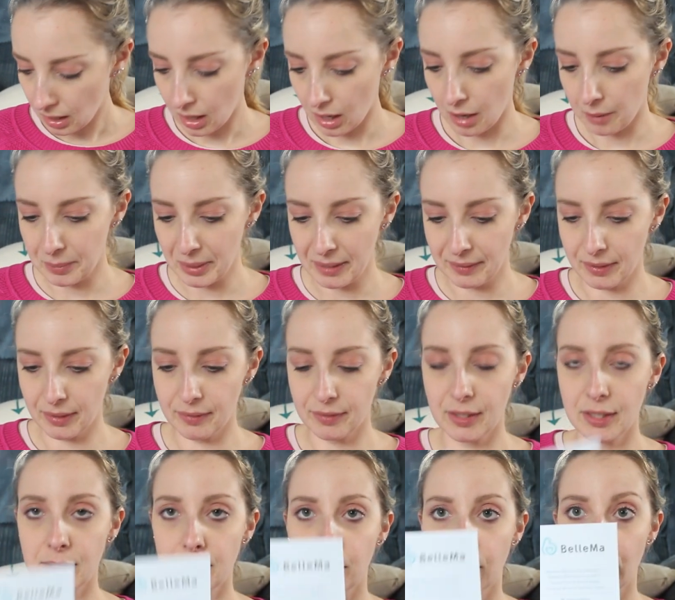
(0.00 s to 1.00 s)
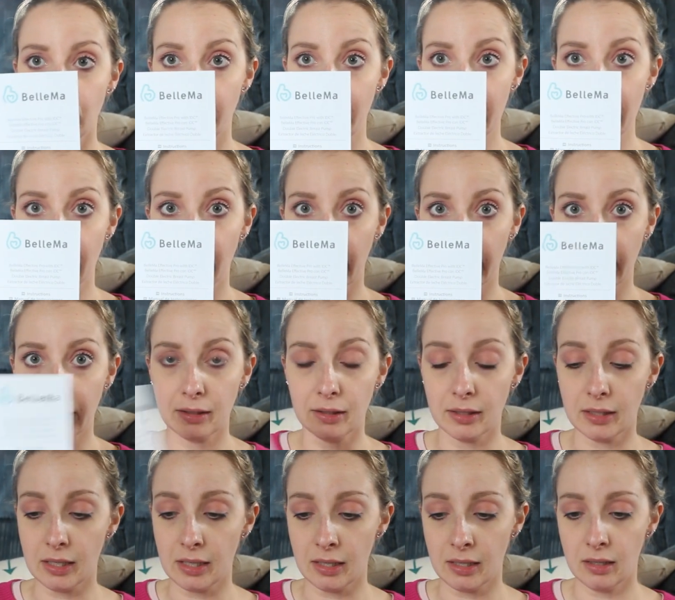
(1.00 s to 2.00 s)
Um, and then this must be like
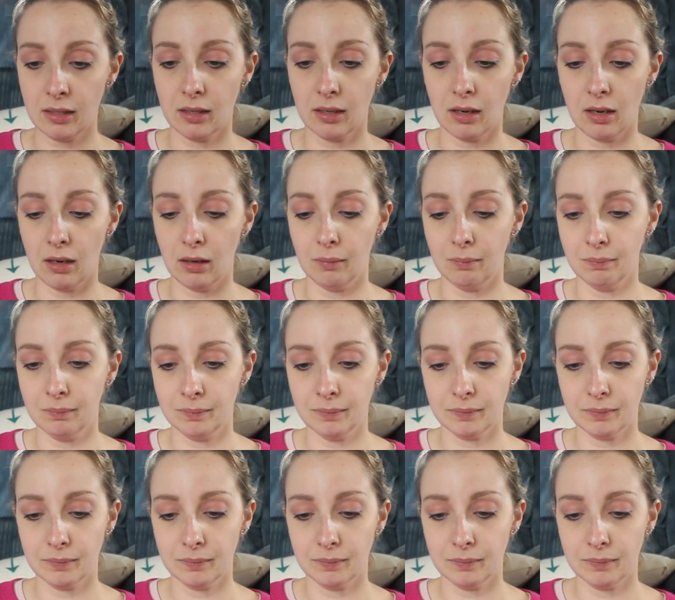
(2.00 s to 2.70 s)
the, um,